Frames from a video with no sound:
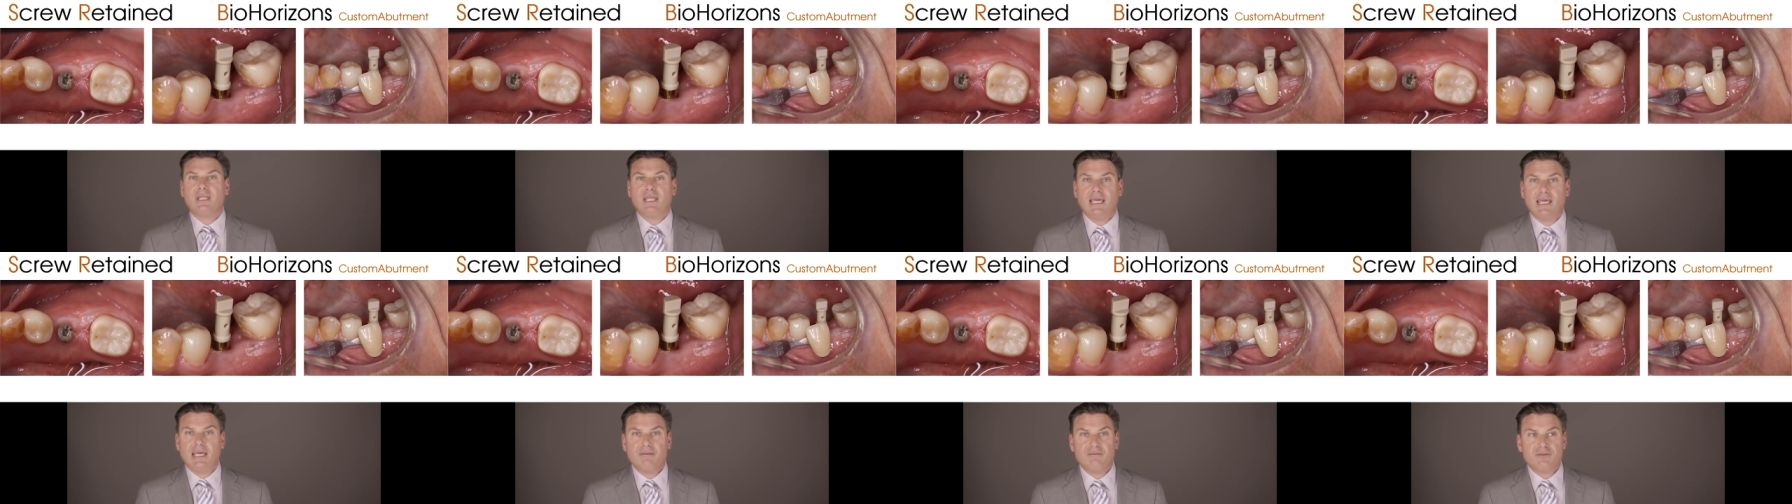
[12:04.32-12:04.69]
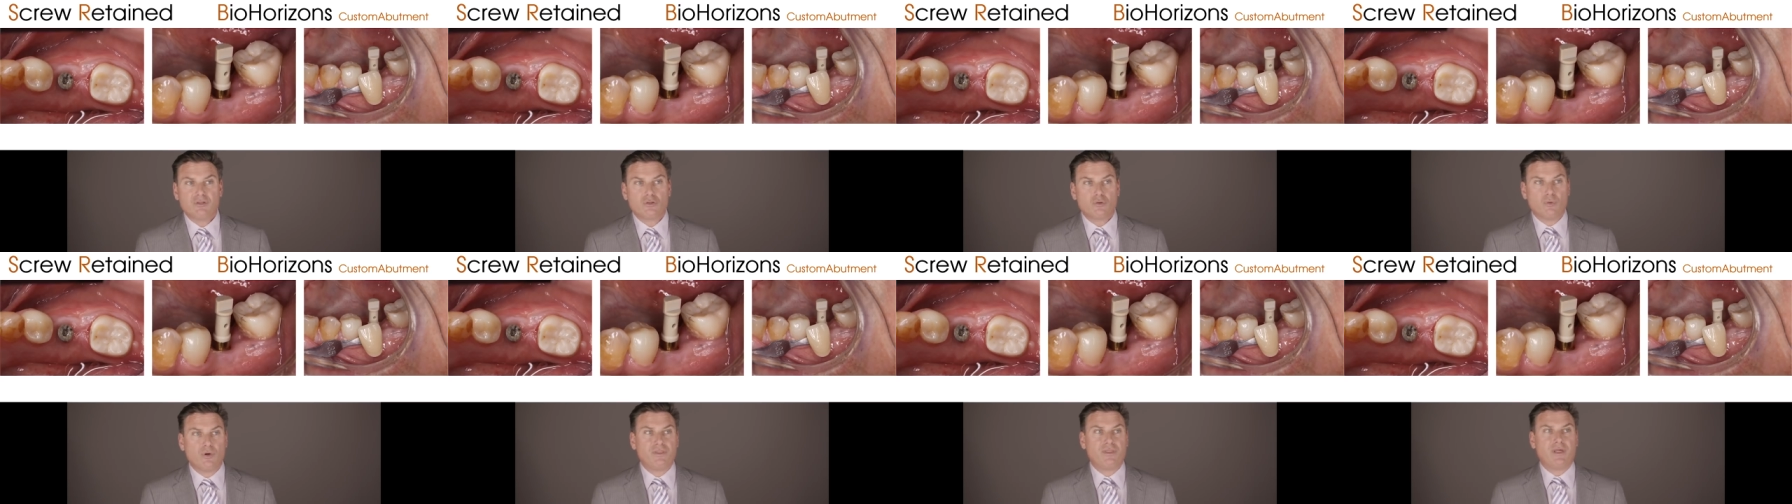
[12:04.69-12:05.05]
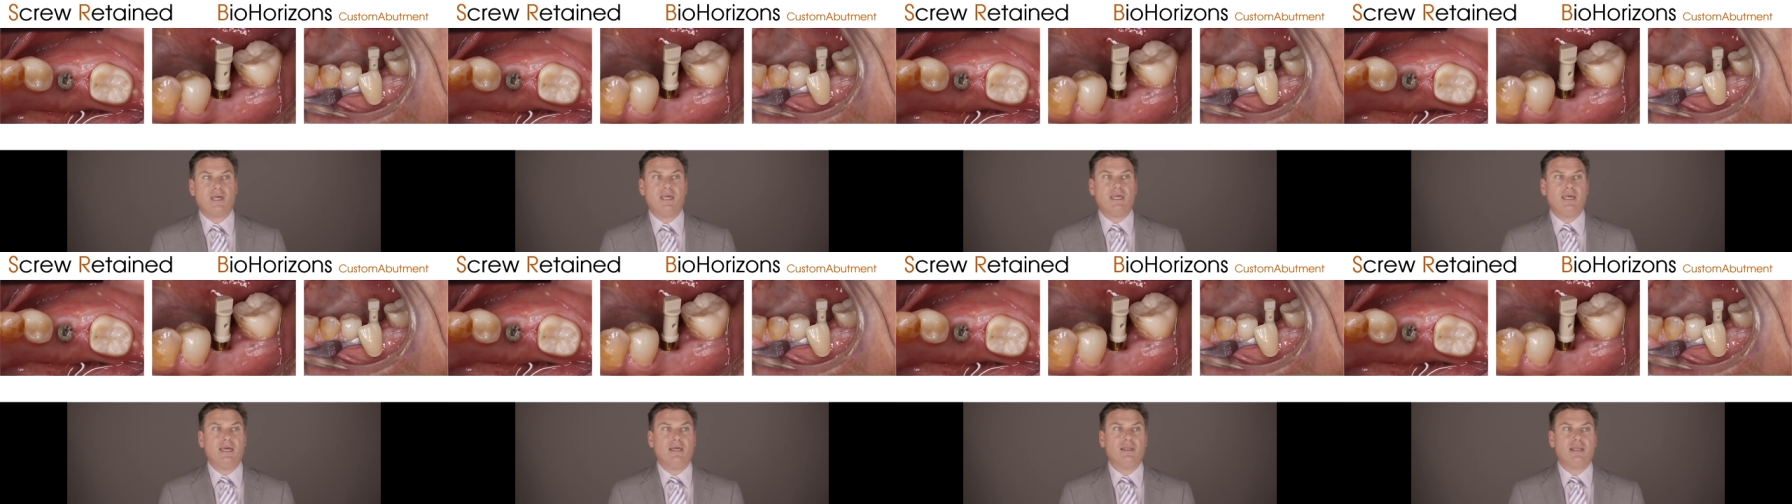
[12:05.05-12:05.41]
leaves with a
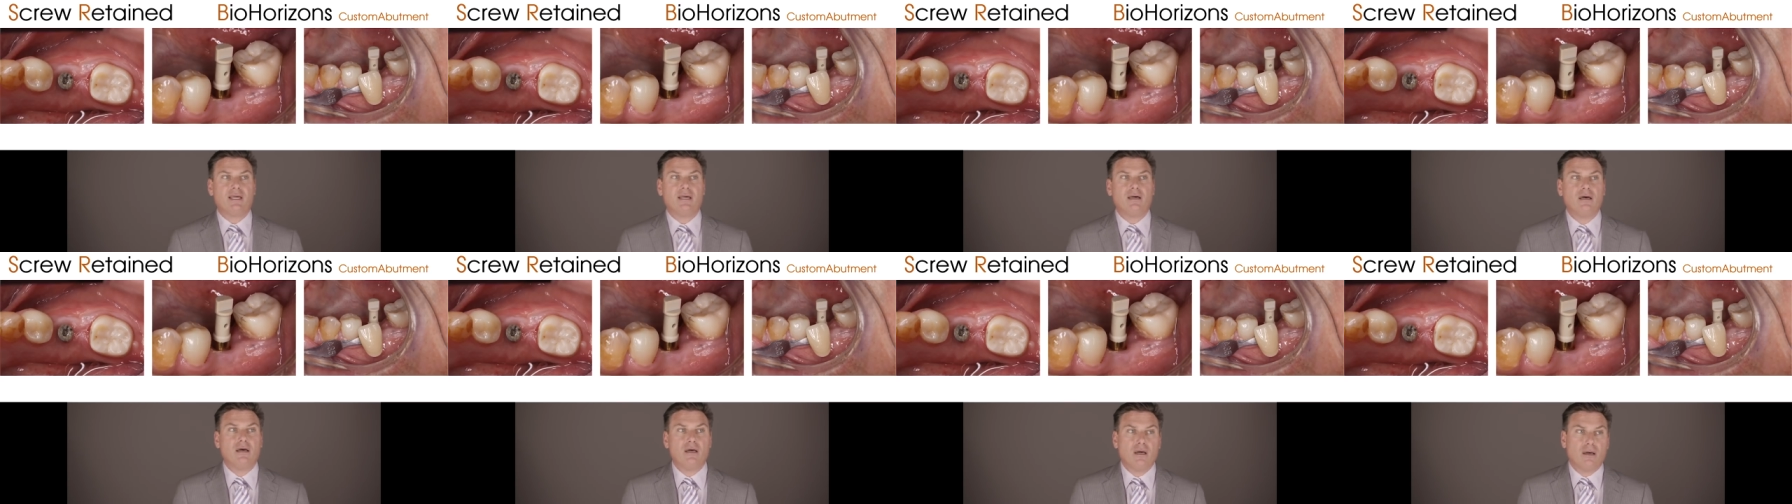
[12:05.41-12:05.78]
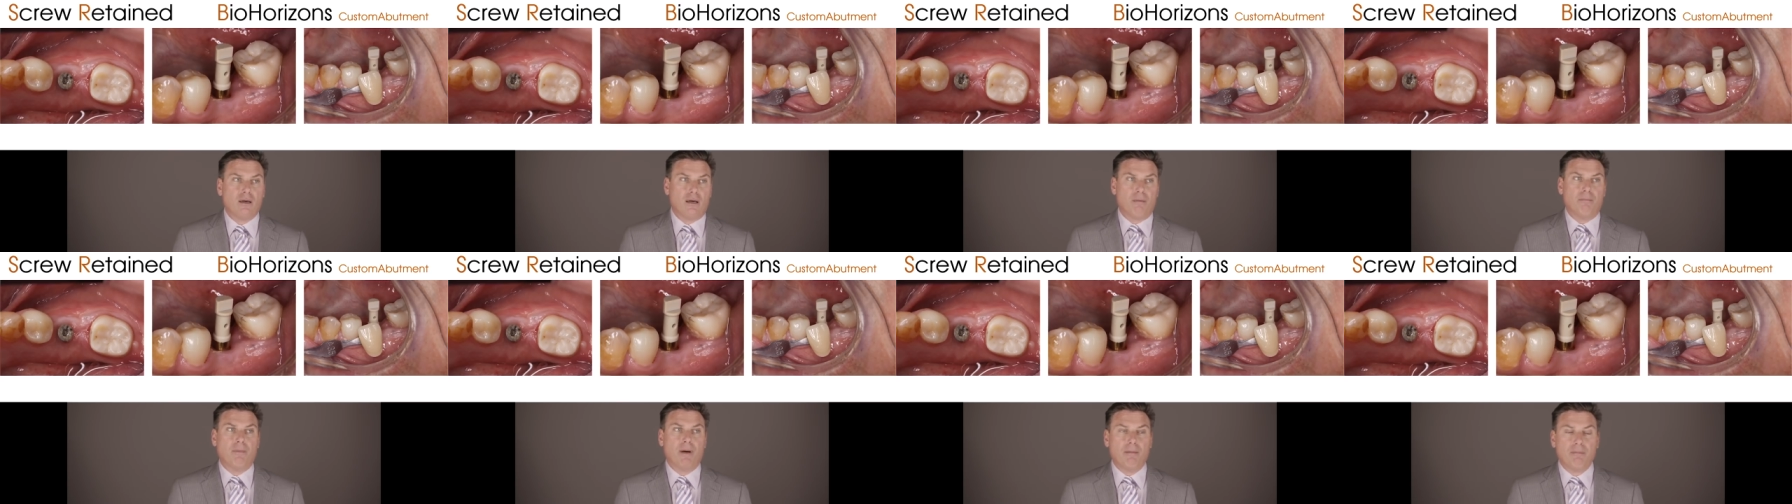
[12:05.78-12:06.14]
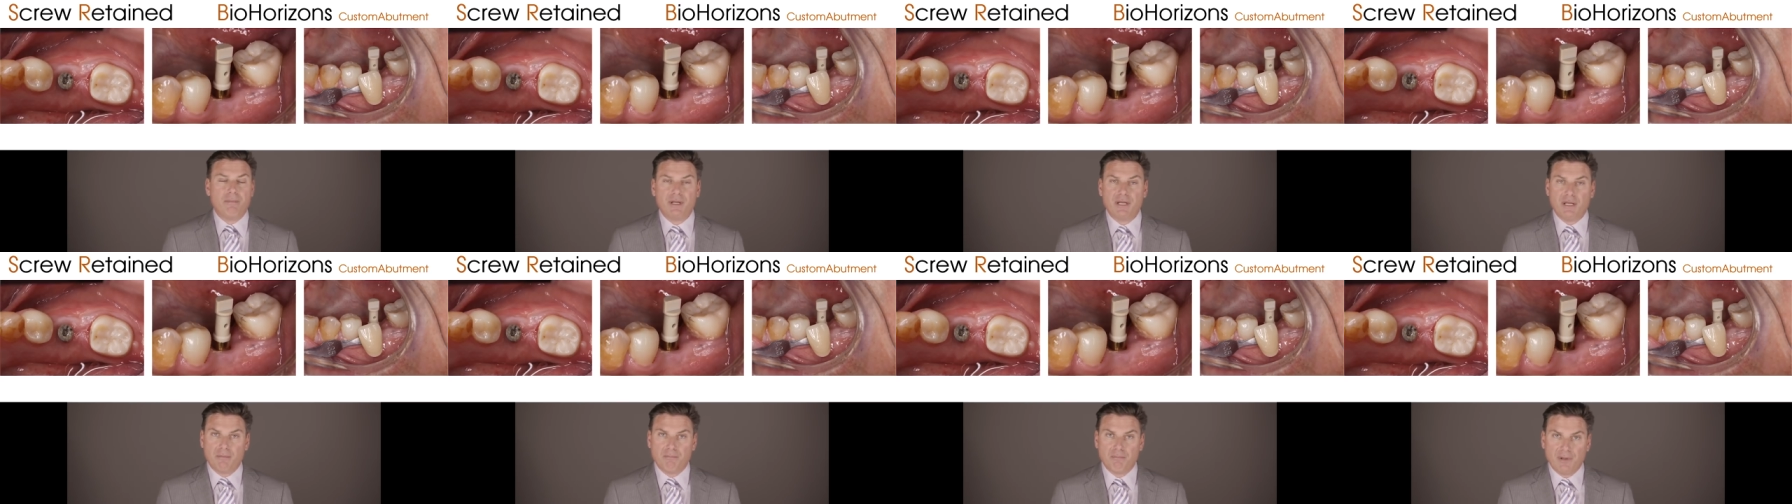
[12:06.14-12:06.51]
healing
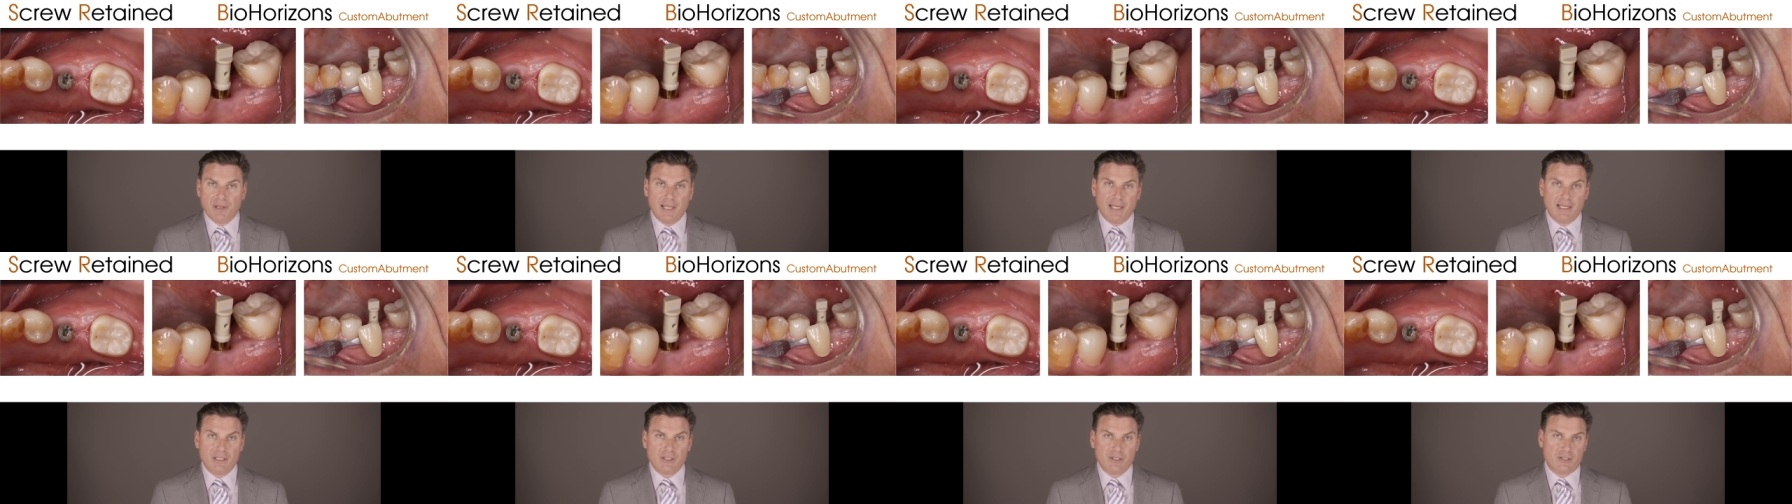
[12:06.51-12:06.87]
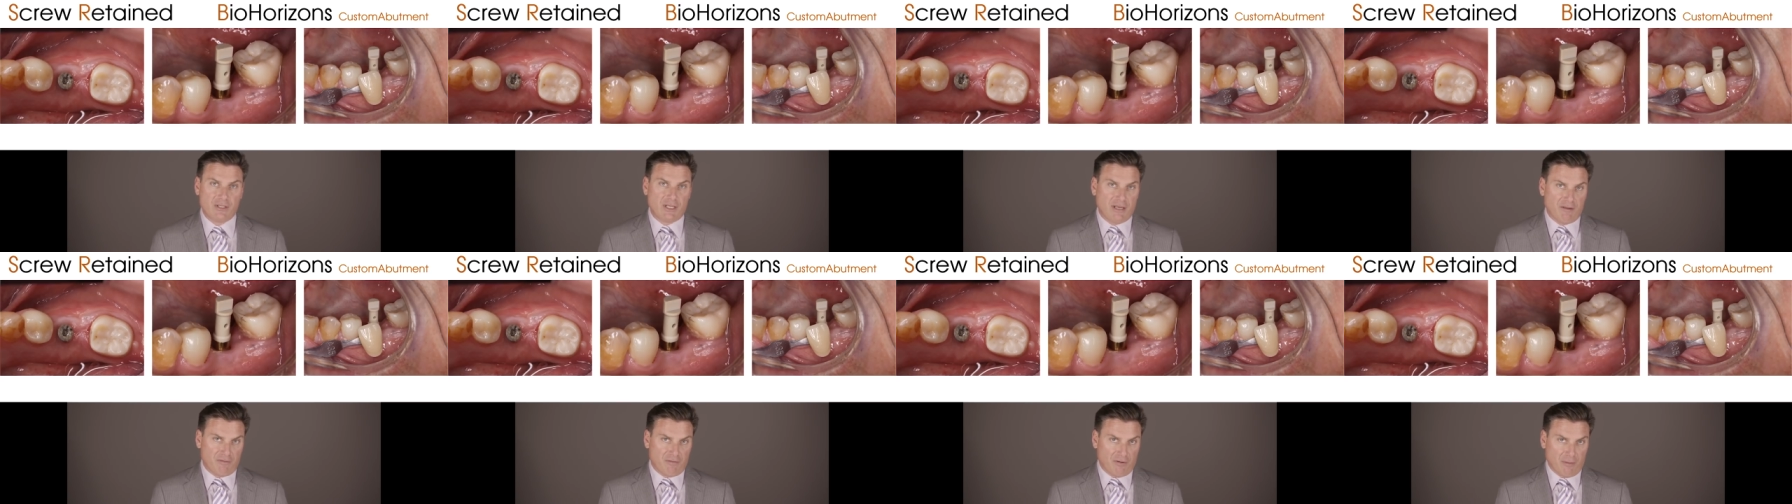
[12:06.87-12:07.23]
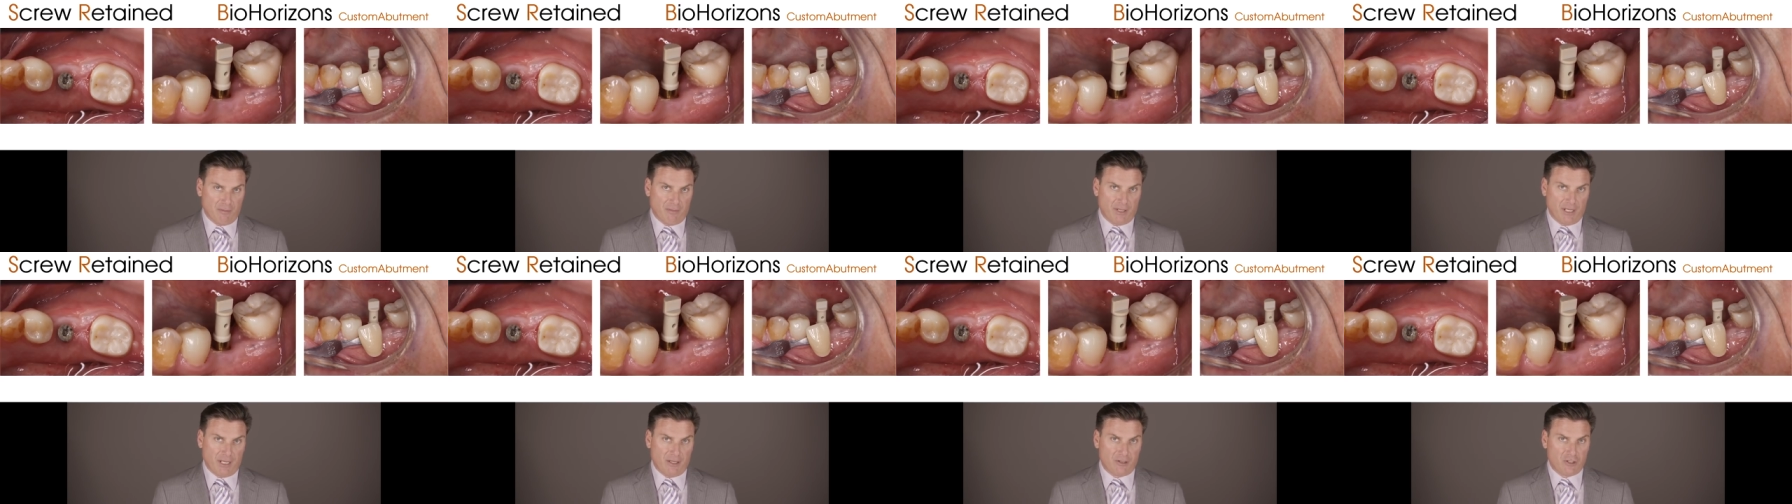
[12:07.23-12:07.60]
abutment in place
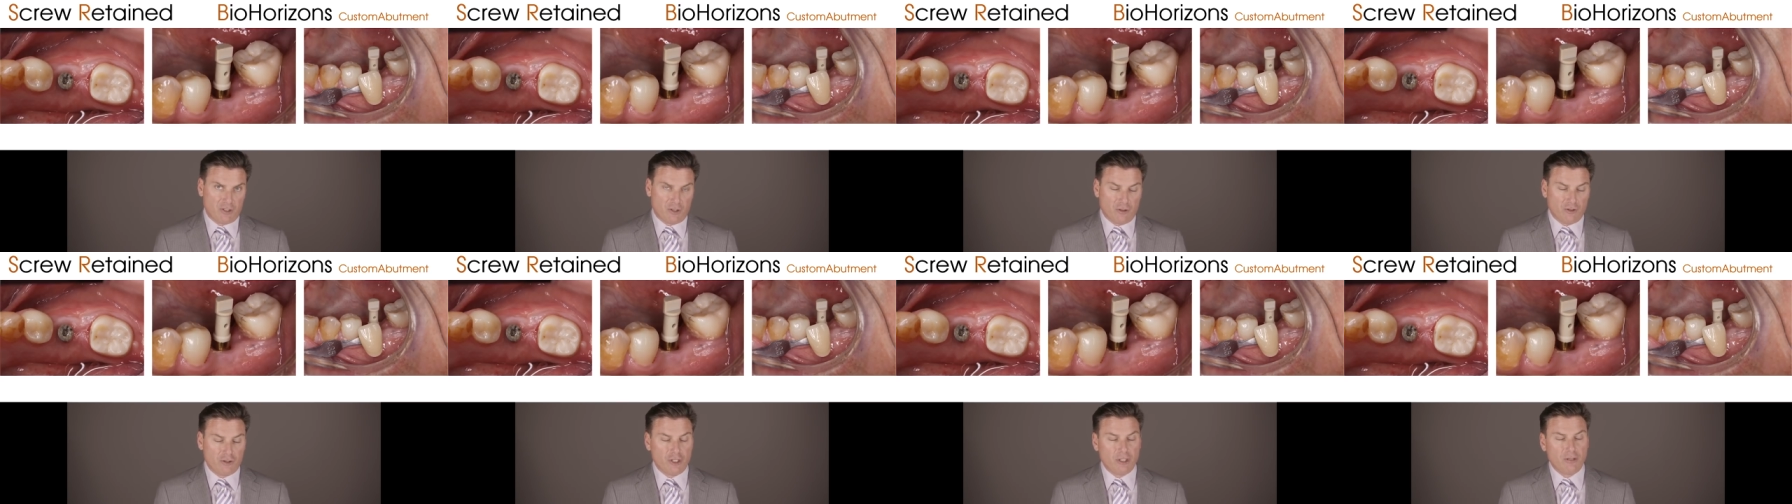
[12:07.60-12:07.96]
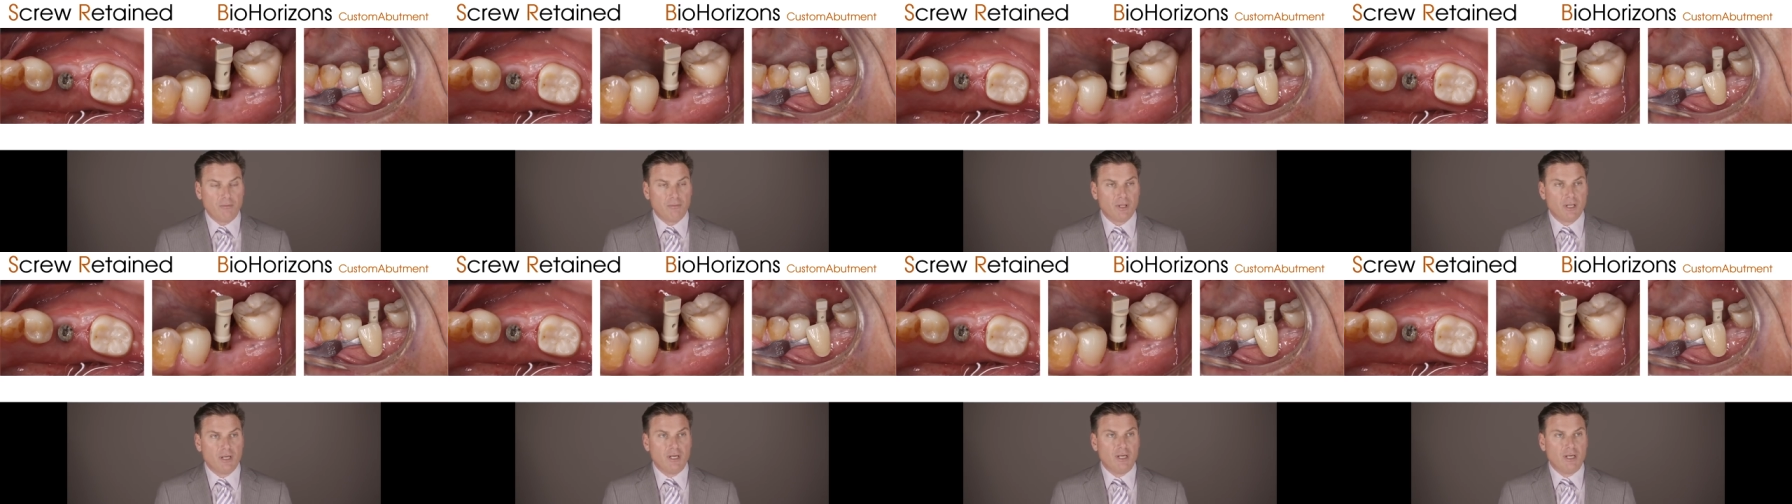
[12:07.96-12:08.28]
from the surgeon.